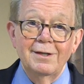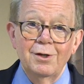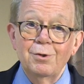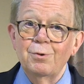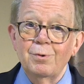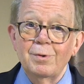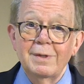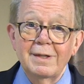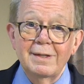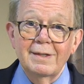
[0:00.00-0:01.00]
You,
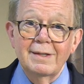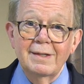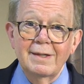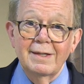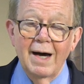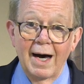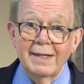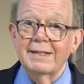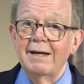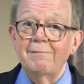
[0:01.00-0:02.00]

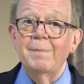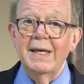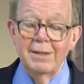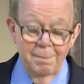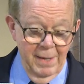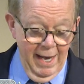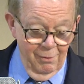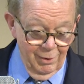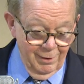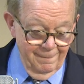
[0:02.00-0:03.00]
God, give me the
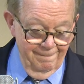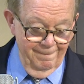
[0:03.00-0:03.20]
power.